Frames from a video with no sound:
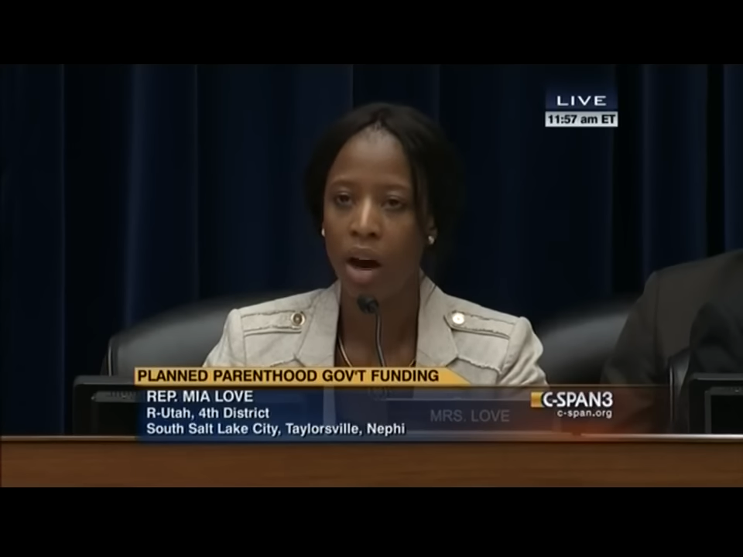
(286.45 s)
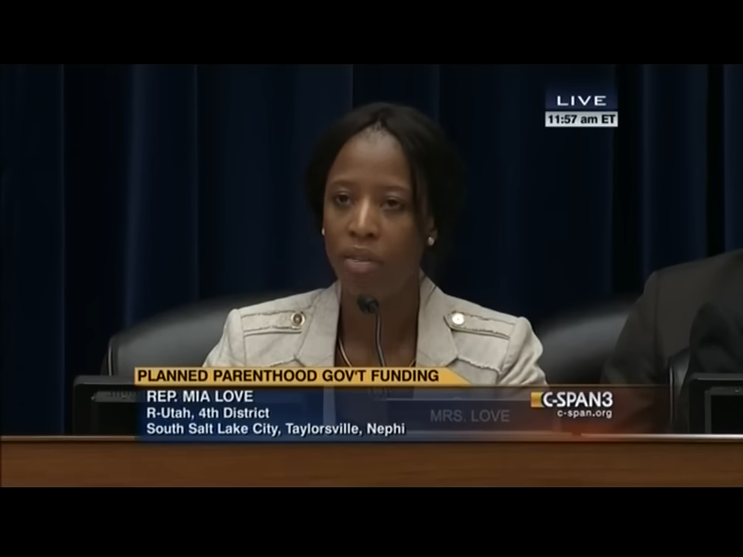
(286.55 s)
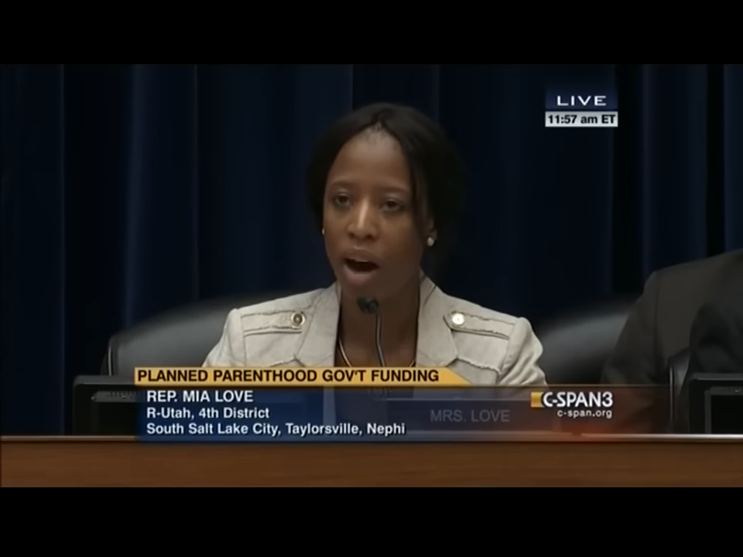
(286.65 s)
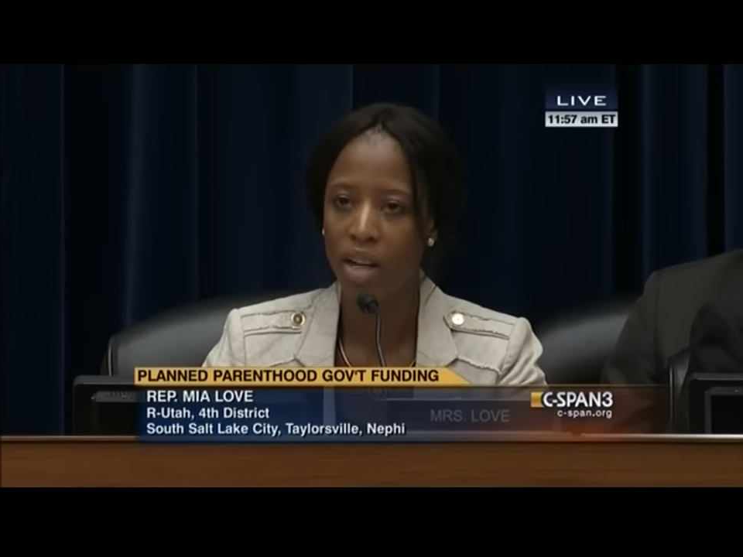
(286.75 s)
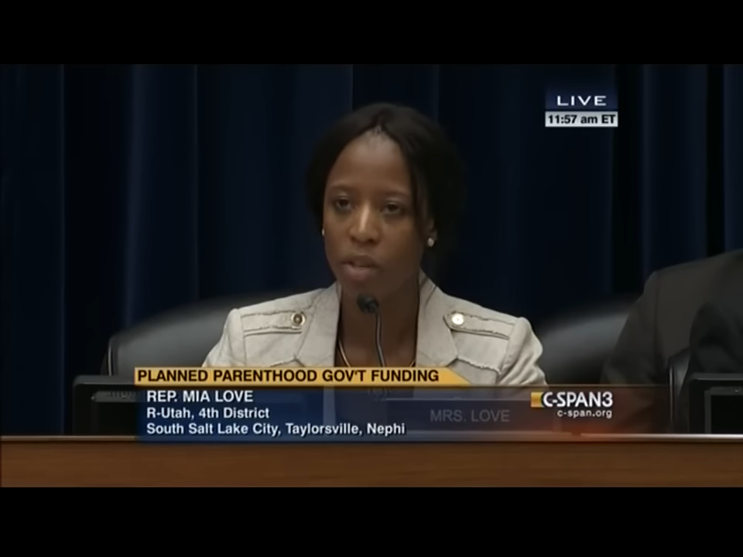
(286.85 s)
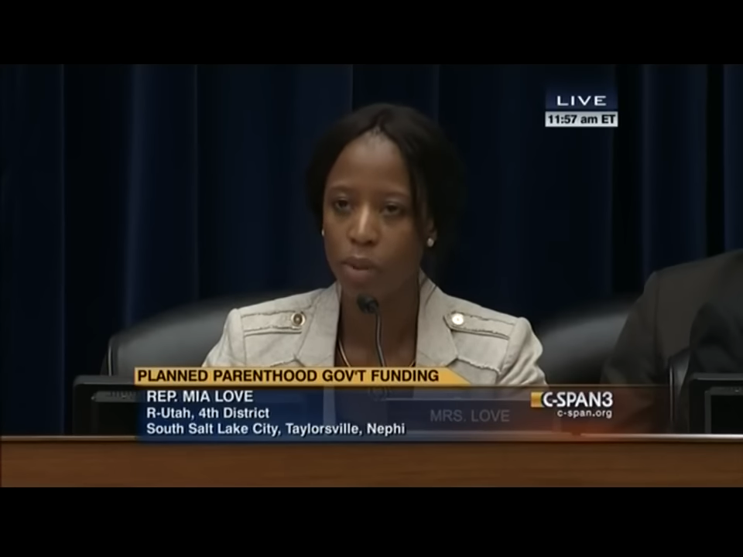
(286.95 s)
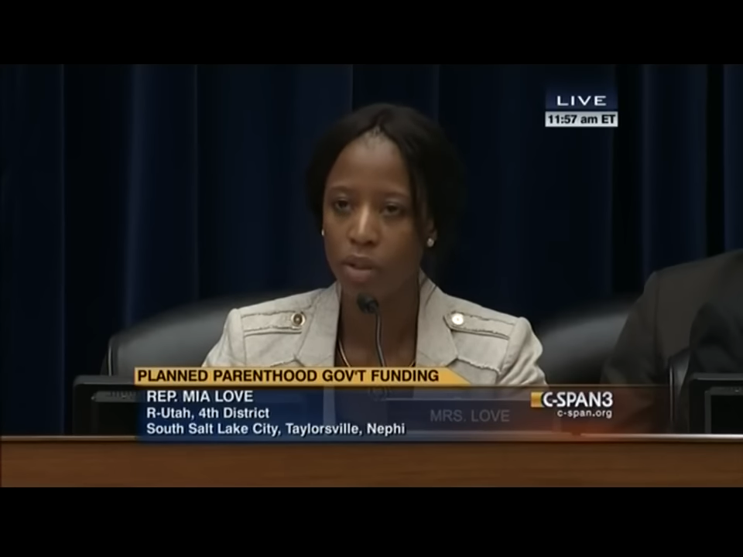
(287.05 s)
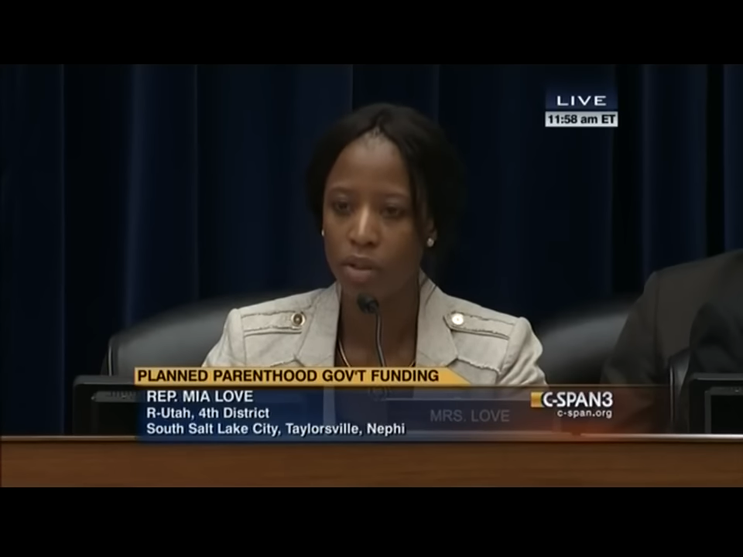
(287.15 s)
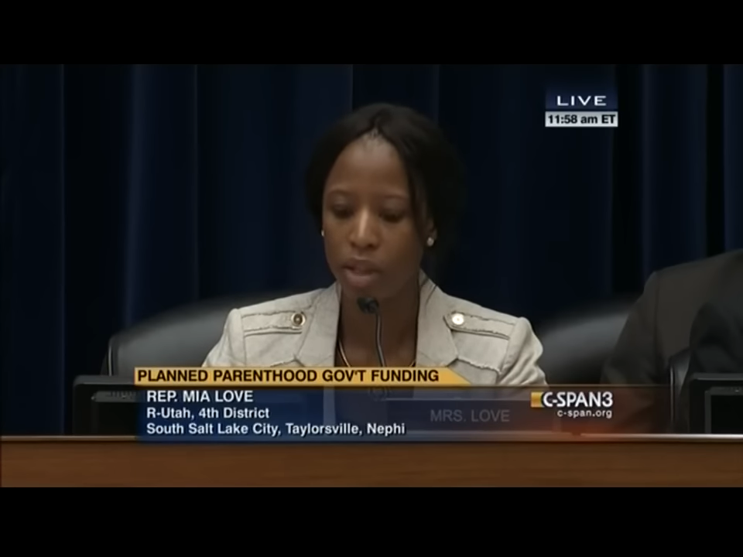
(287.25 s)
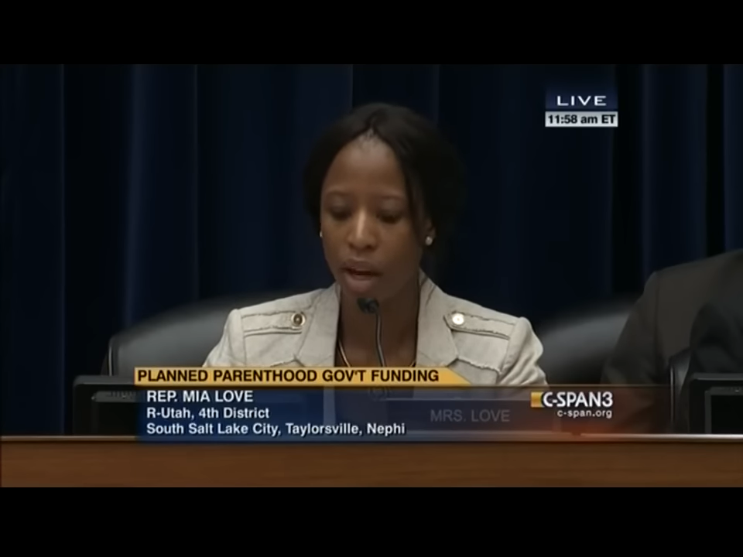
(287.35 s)
of
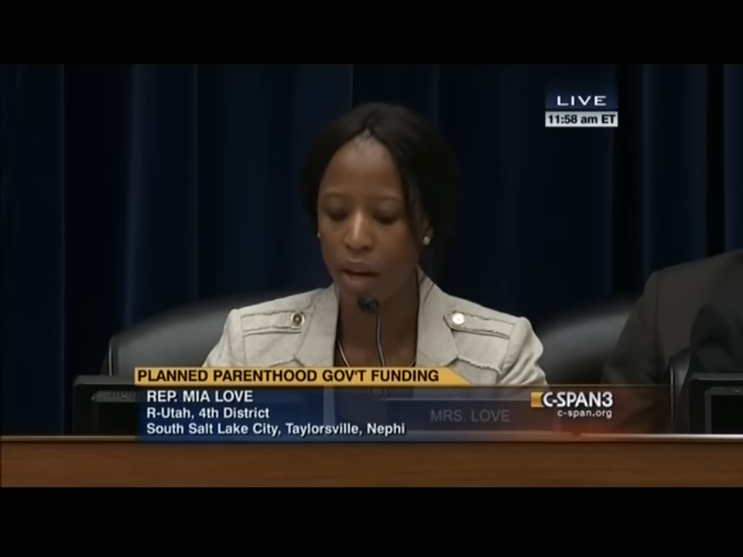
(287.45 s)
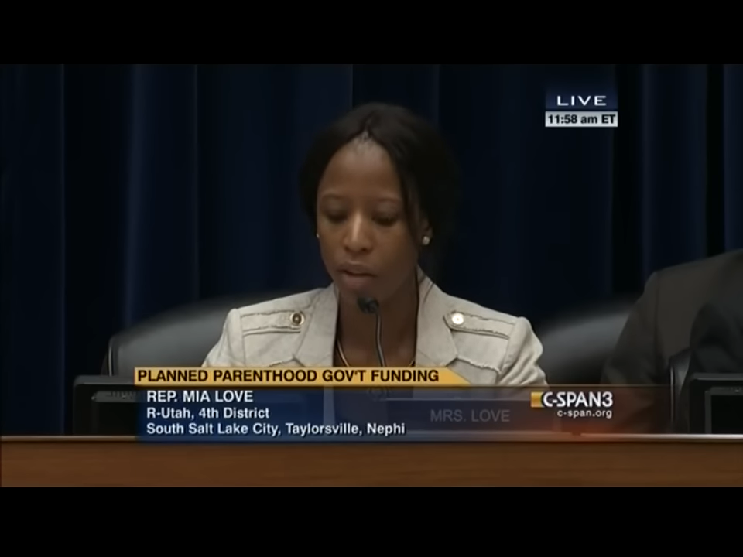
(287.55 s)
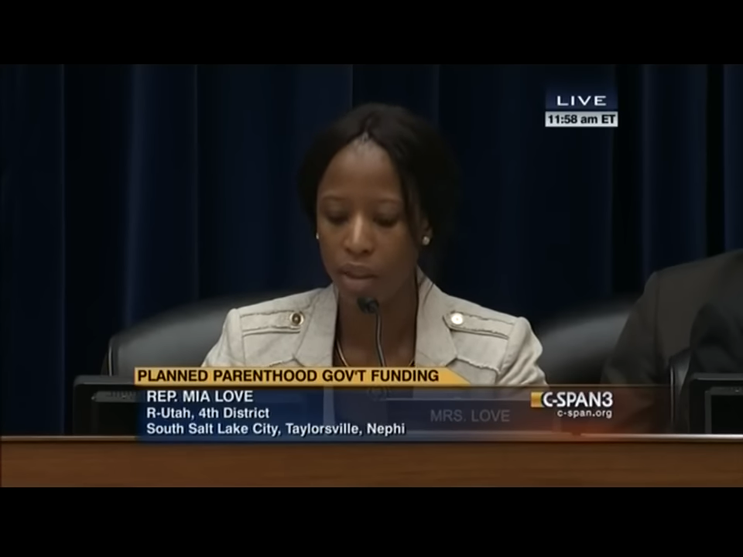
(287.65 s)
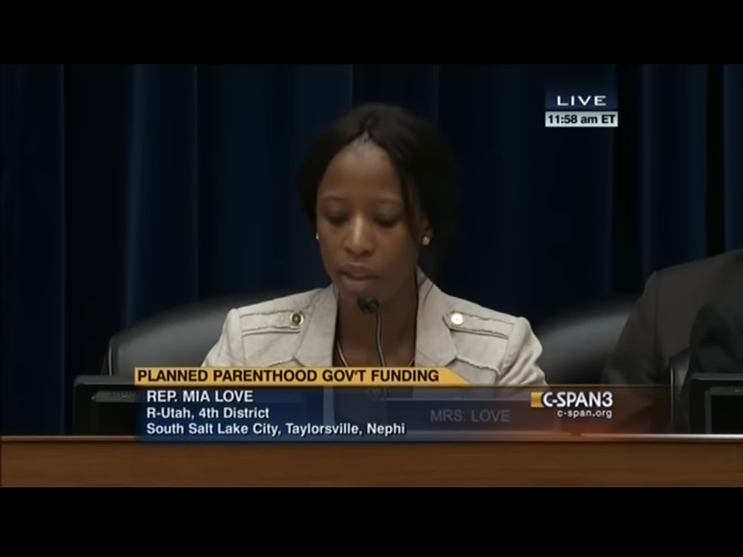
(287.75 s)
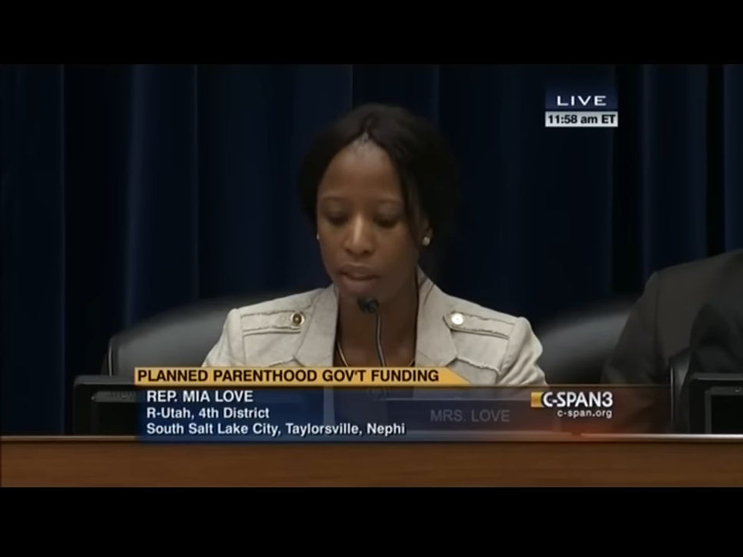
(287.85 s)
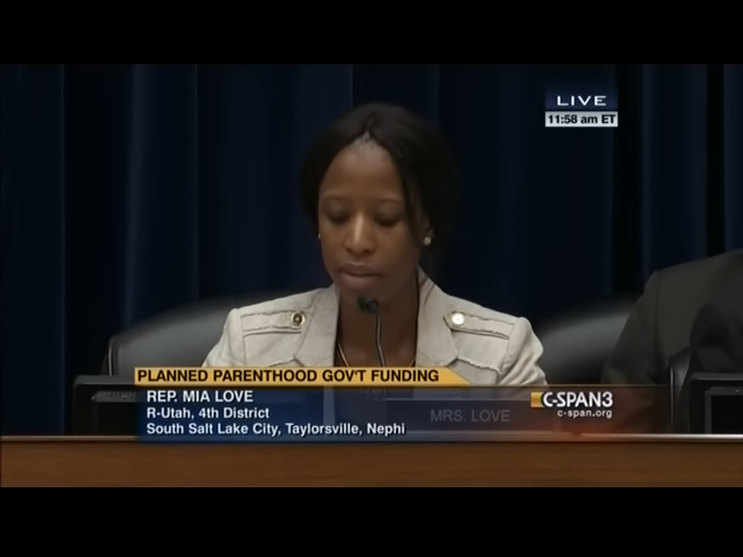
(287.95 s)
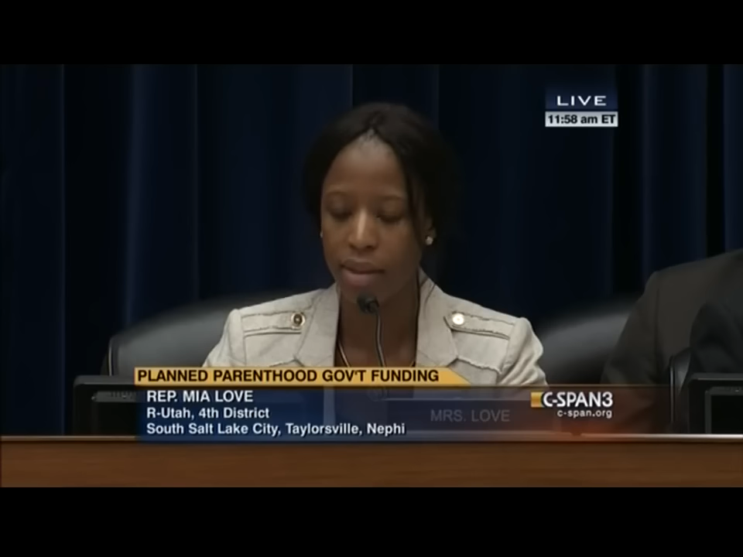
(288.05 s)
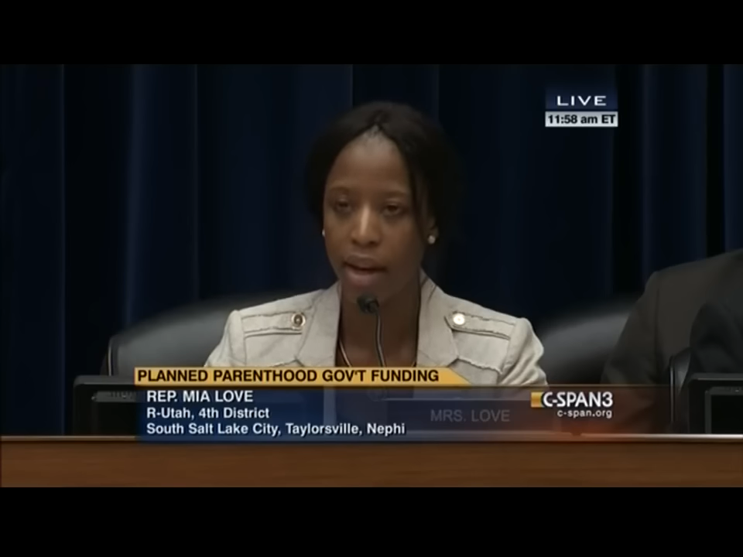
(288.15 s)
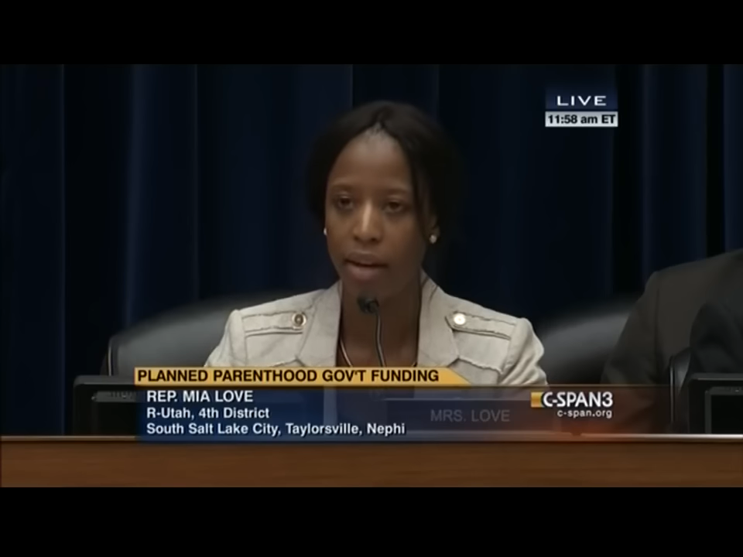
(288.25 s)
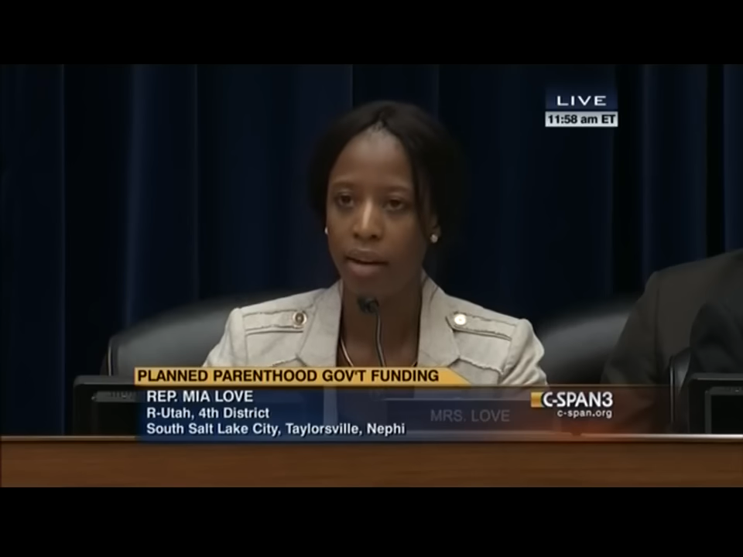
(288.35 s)
hospitals and other clinics
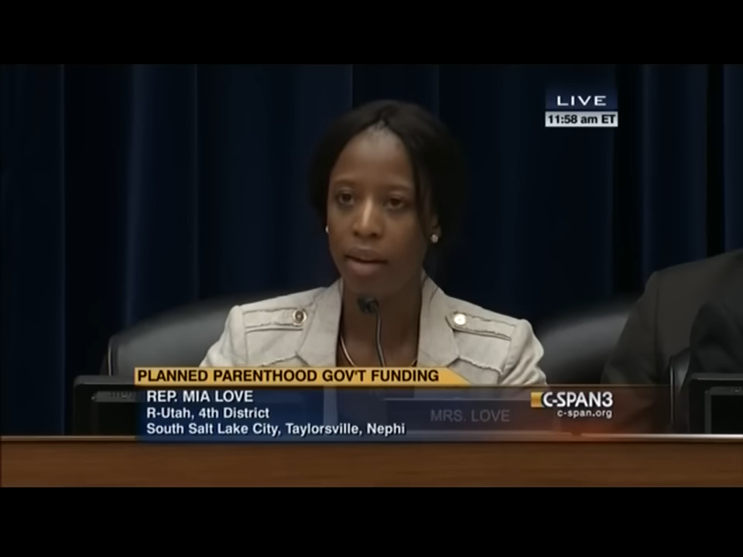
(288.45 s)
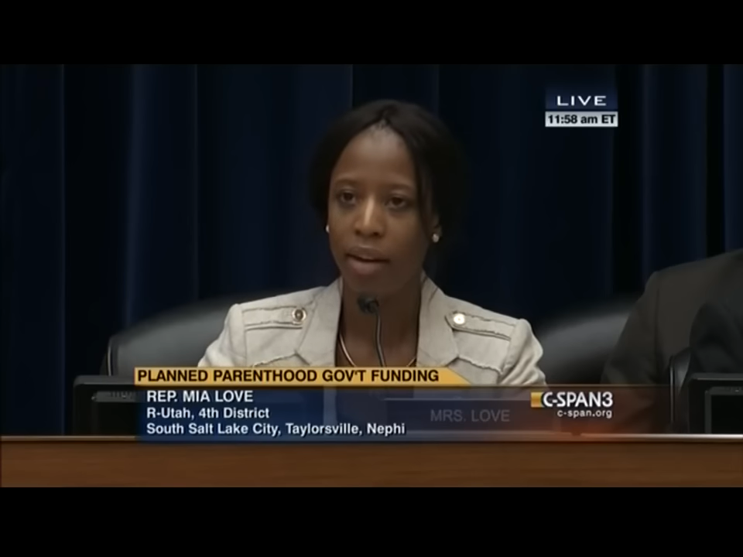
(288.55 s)
that